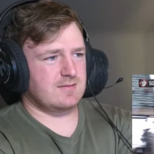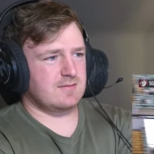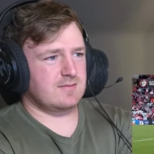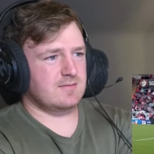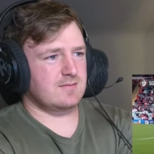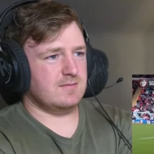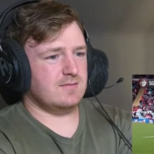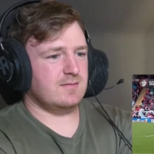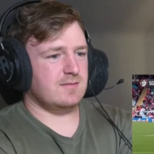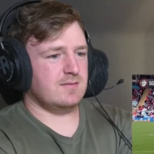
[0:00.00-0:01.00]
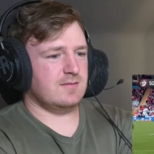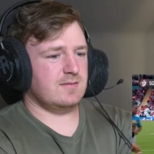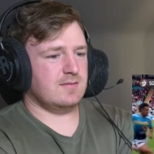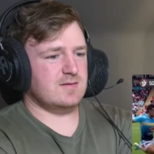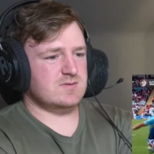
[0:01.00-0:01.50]
That
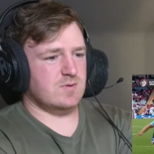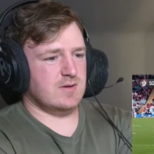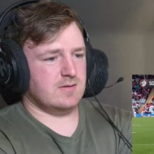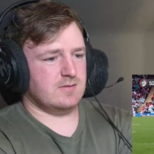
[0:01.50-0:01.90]
was wild.